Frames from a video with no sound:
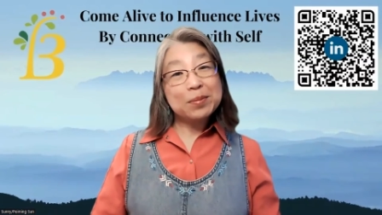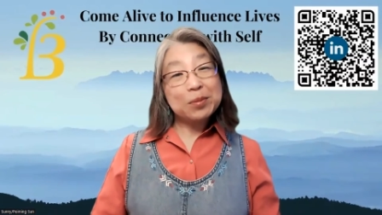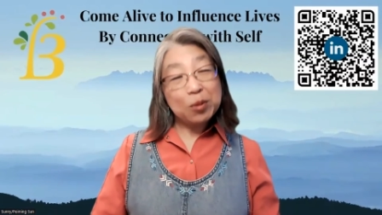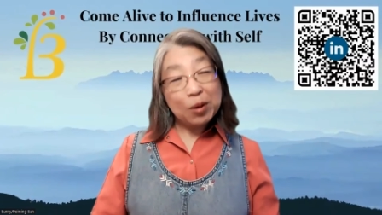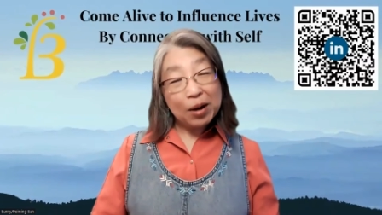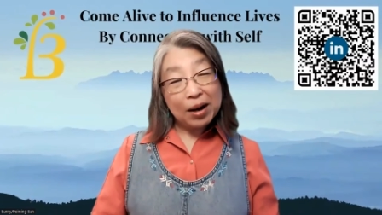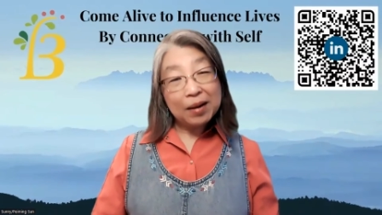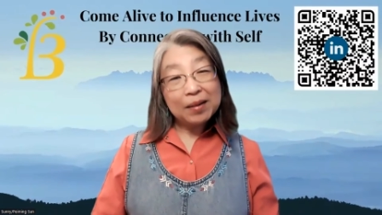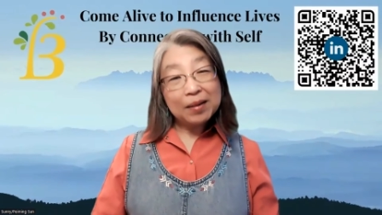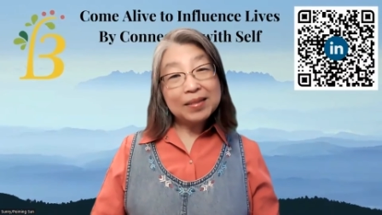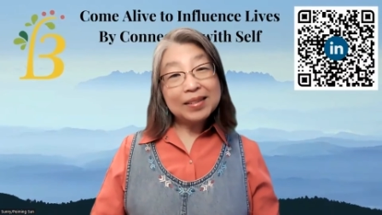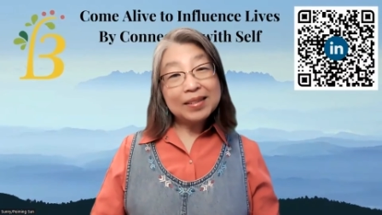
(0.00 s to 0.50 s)

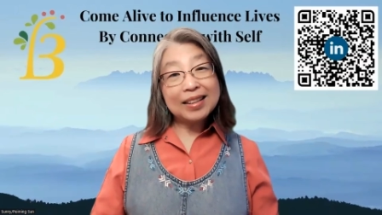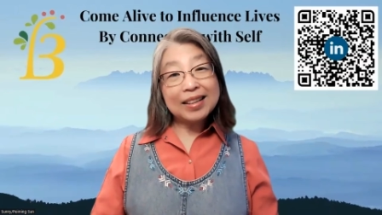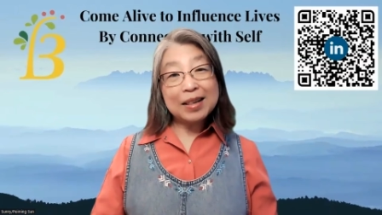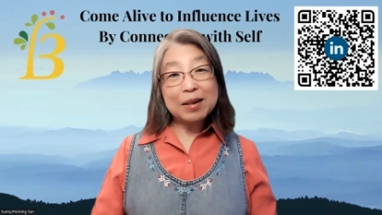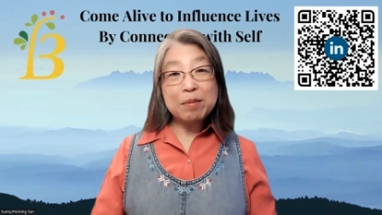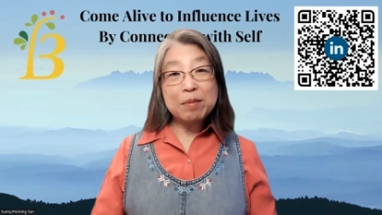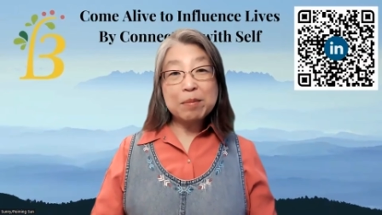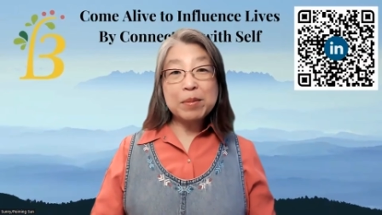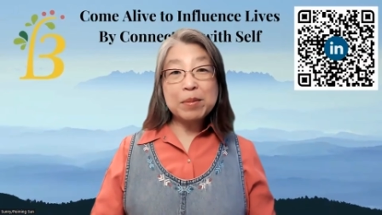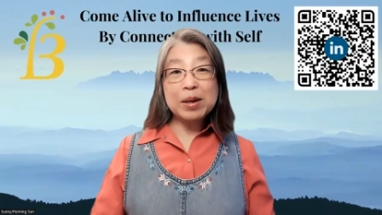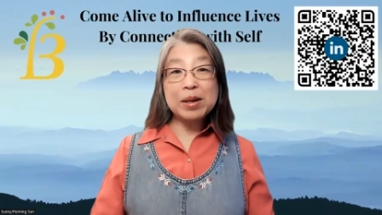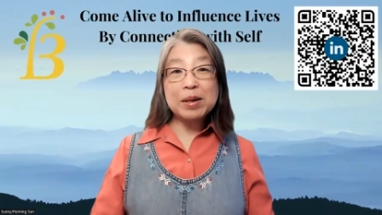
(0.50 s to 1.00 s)
While the
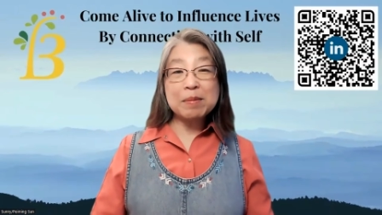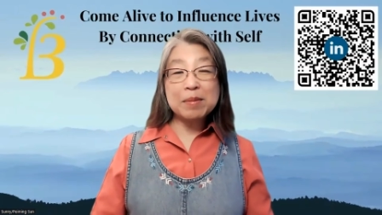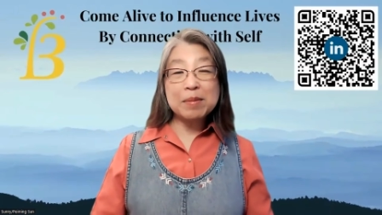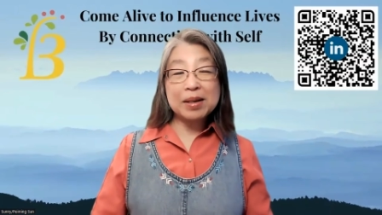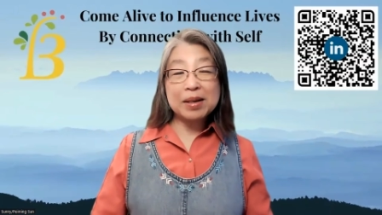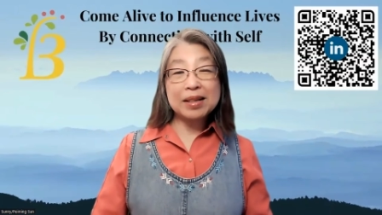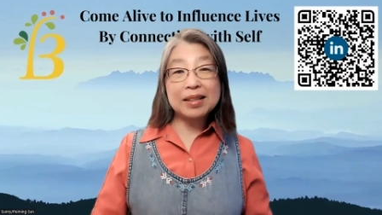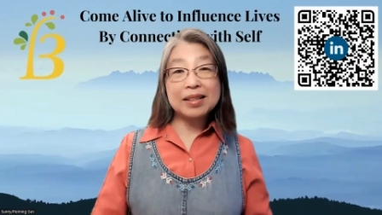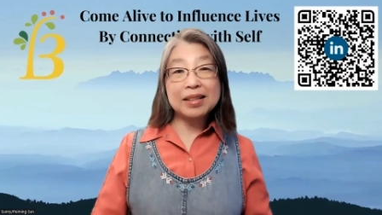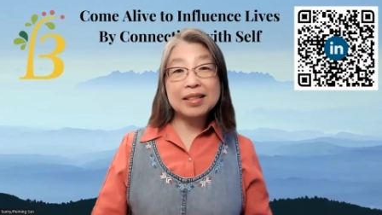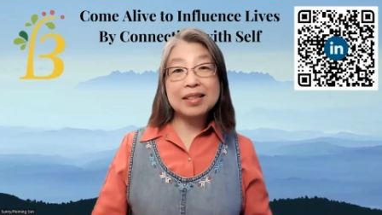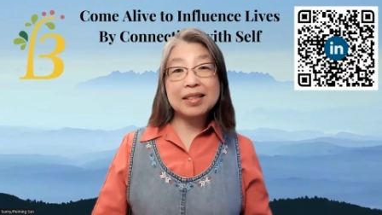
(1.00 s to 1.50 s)

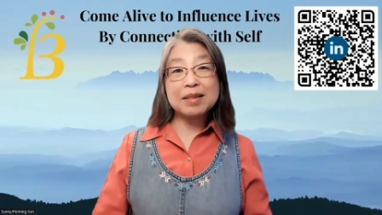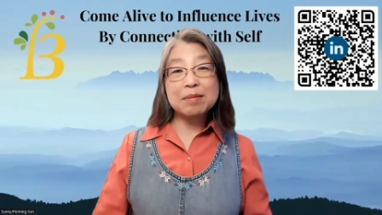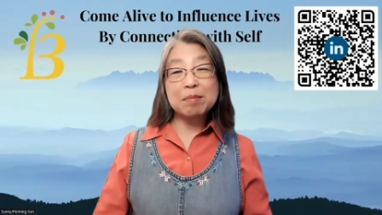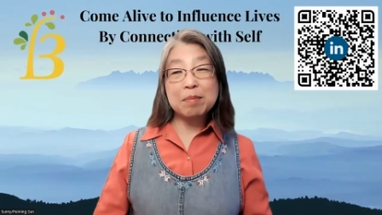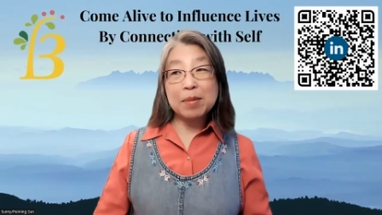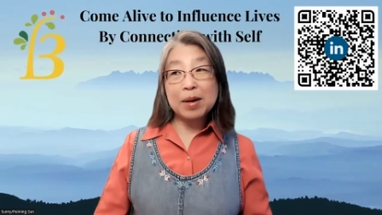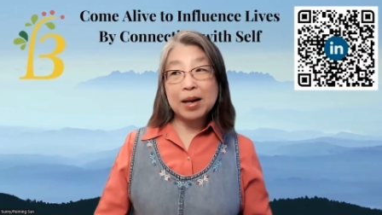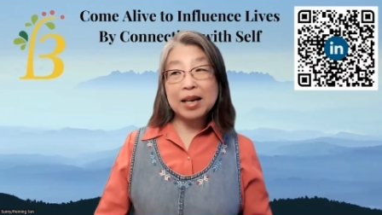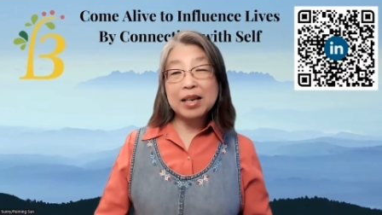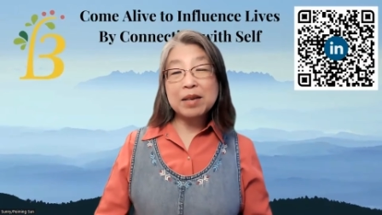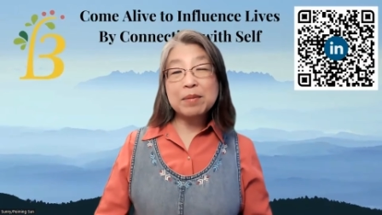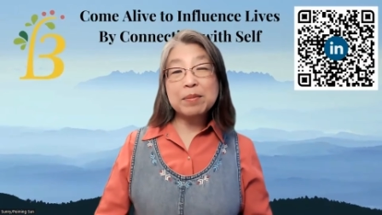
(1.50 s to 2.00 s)
commitments
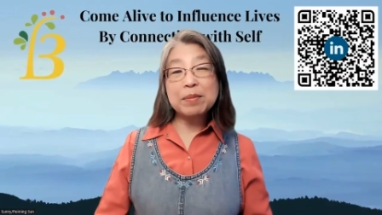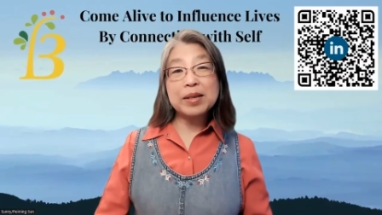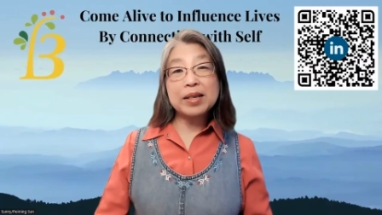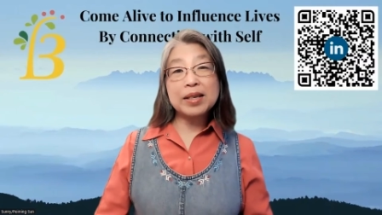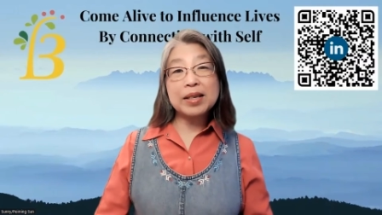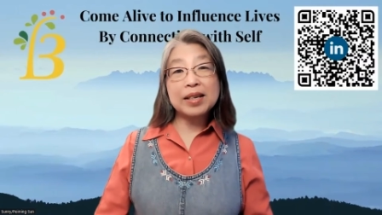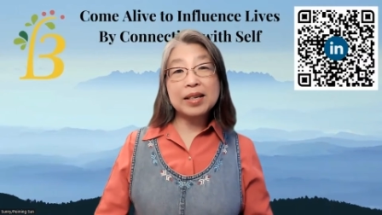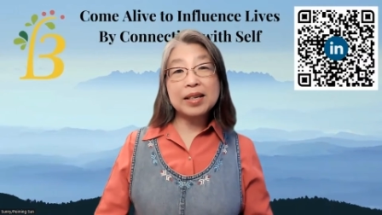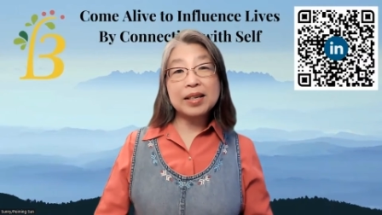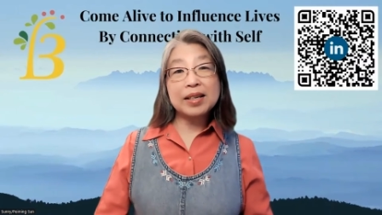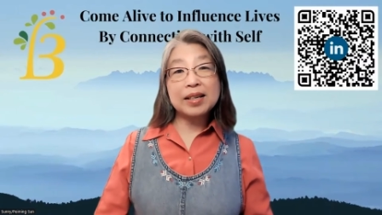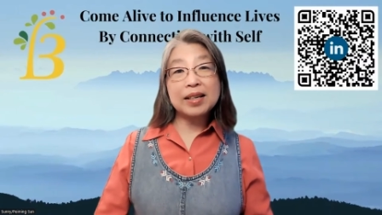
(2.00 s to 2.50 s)
might
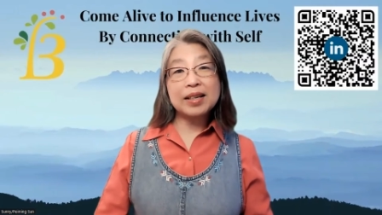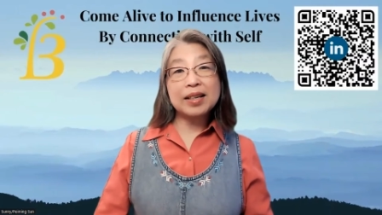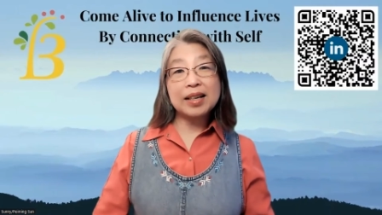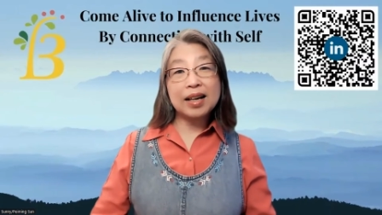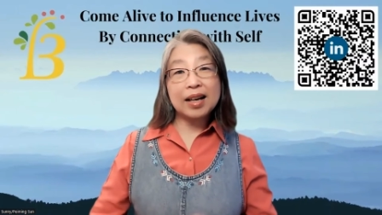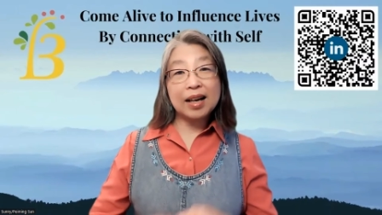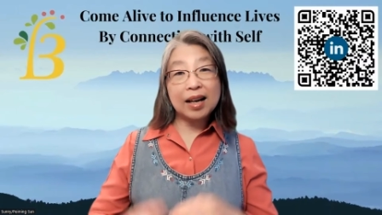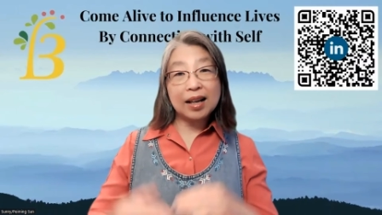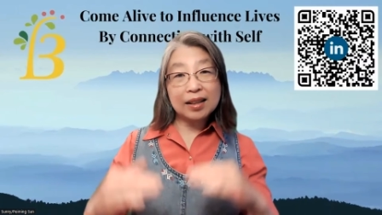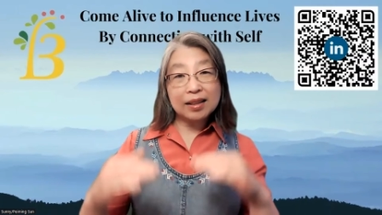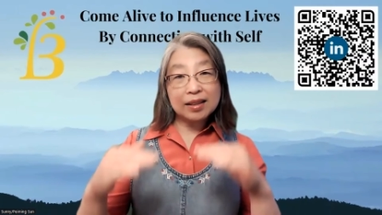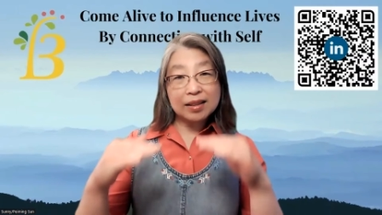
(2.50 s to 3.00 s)
be
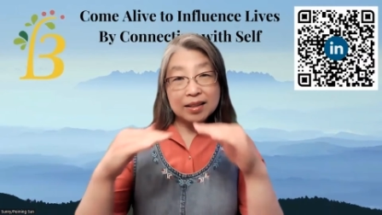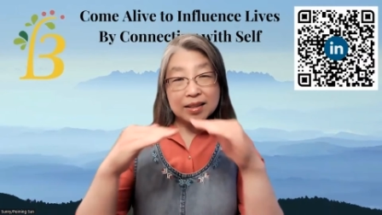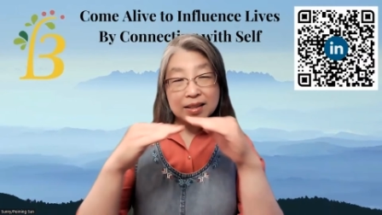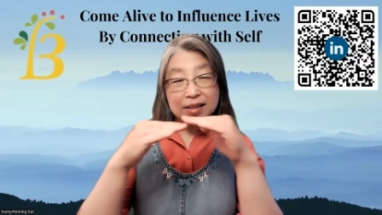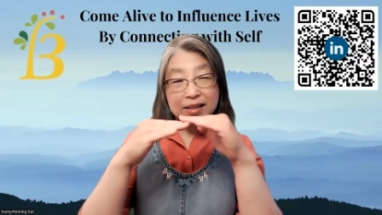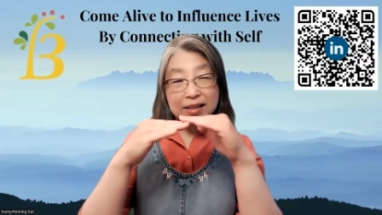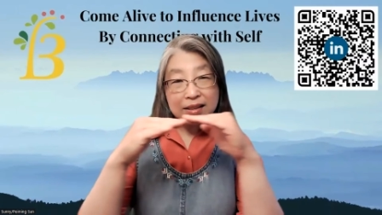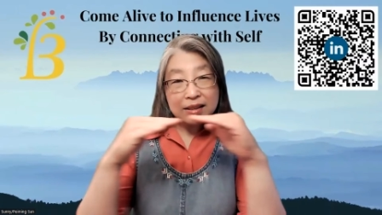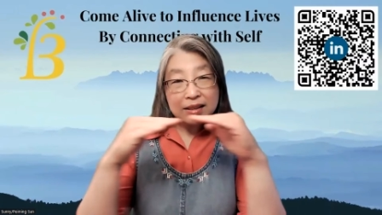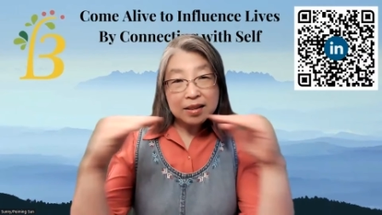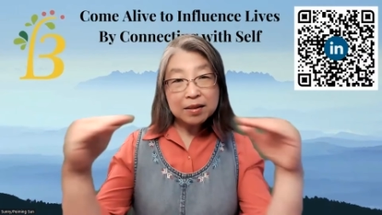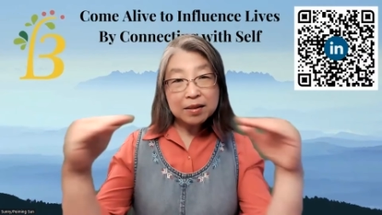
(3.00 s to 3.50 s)
on the
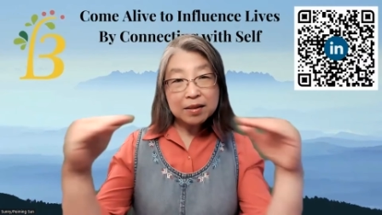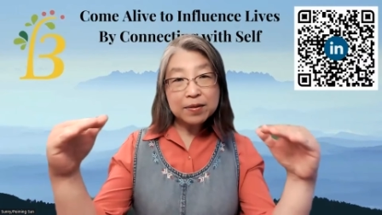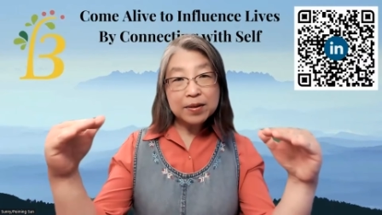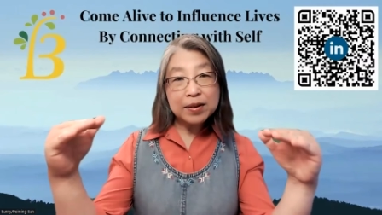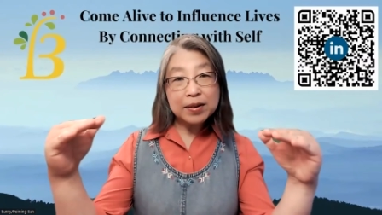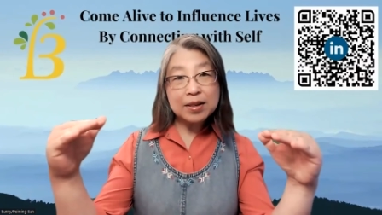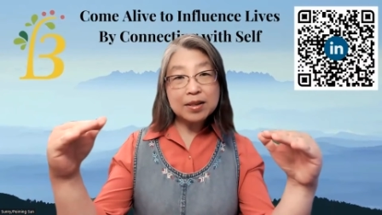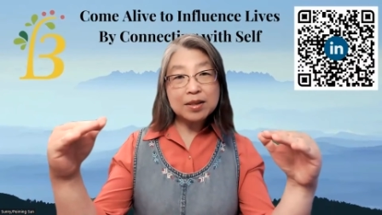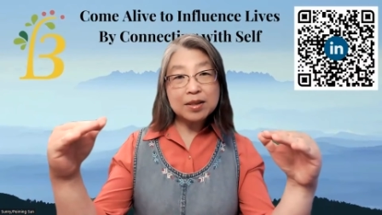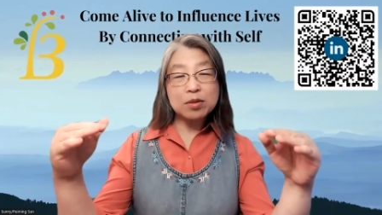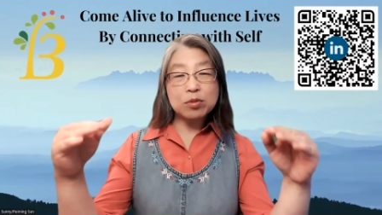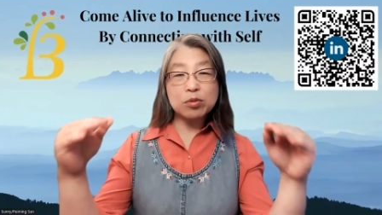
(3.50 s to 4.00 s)

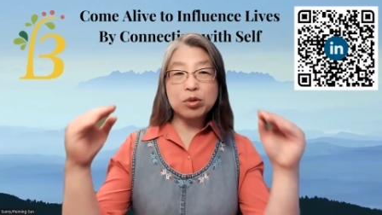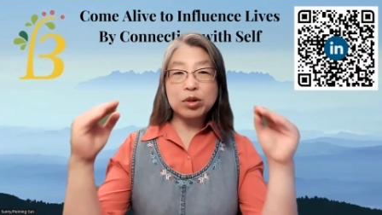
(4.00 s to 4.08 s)
surface,